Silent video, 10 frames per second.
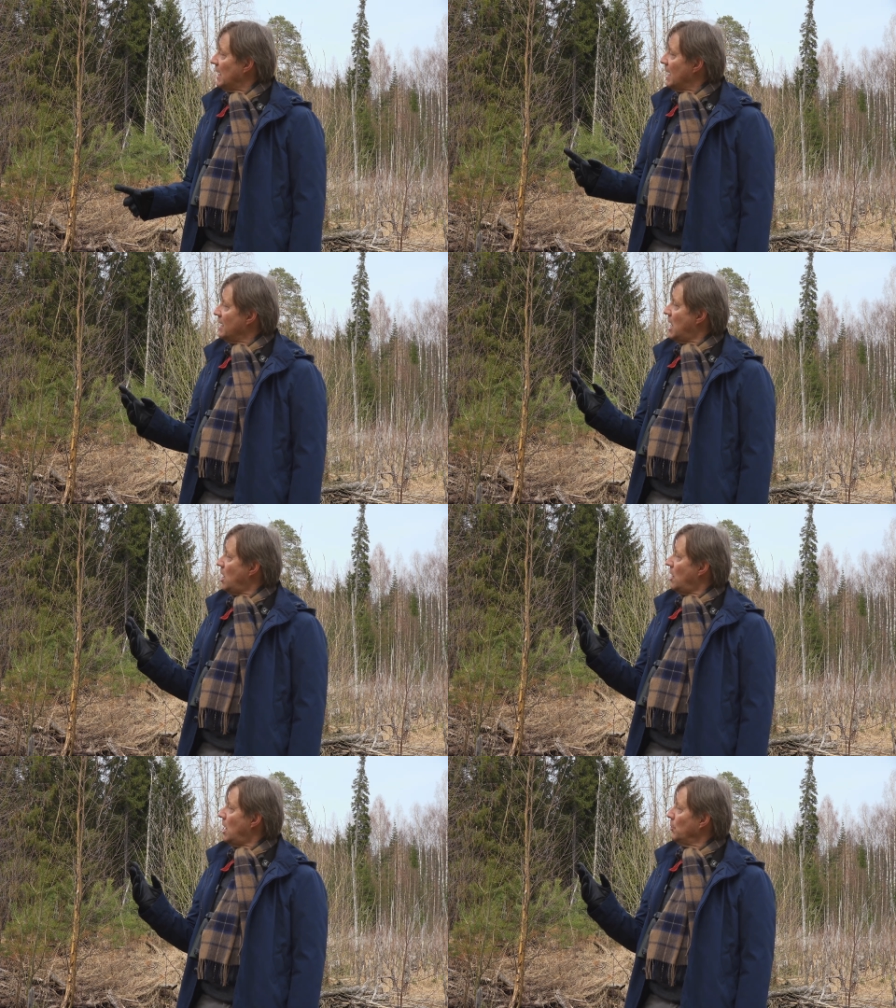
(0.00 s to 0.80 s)
and
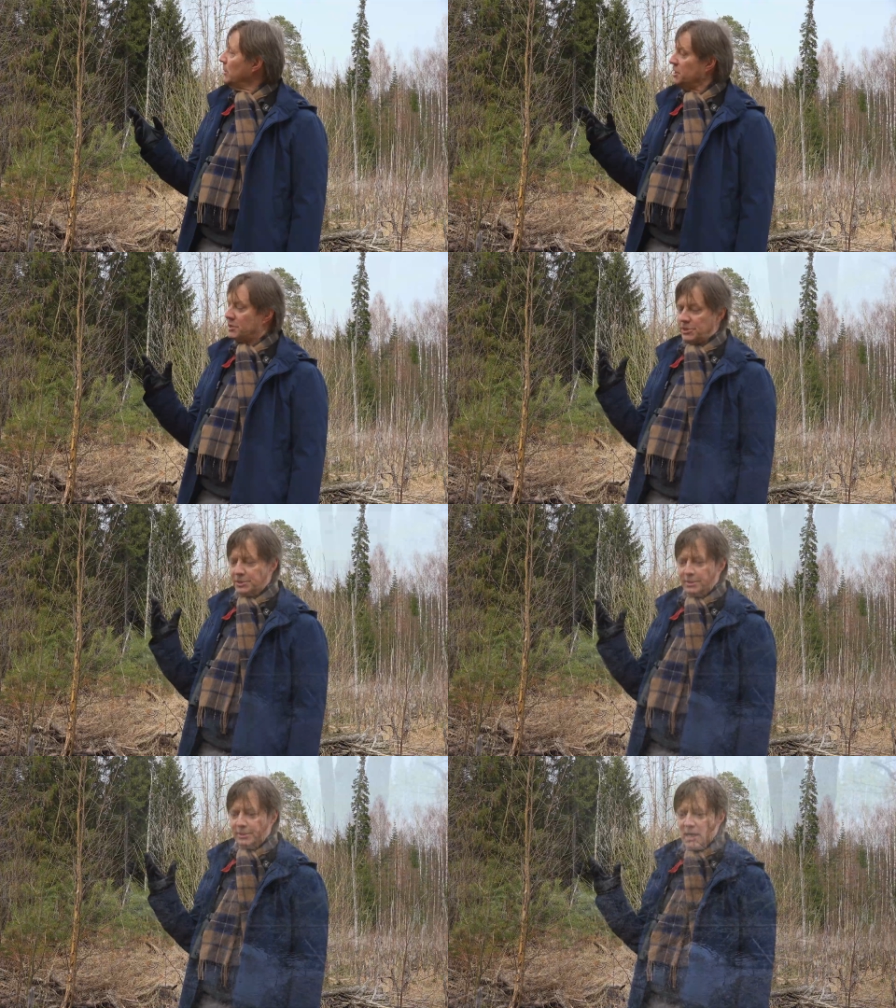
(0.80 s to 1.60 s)
how, how it
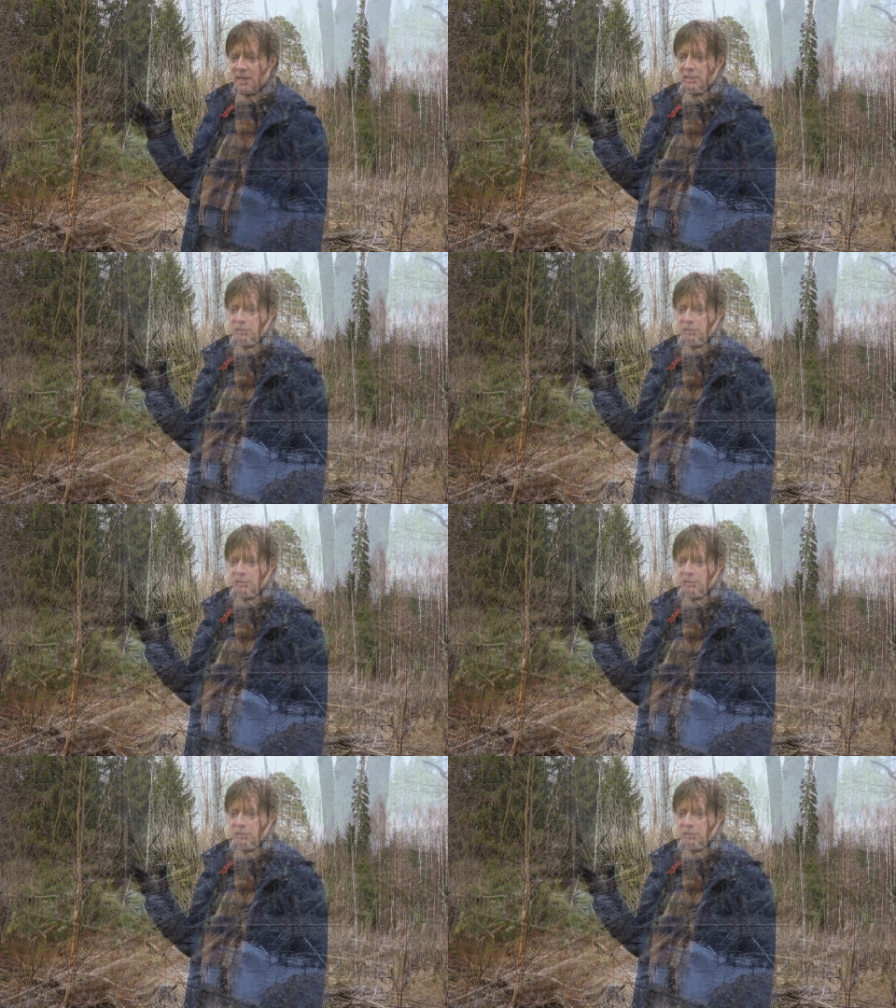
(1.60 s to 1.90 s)
is done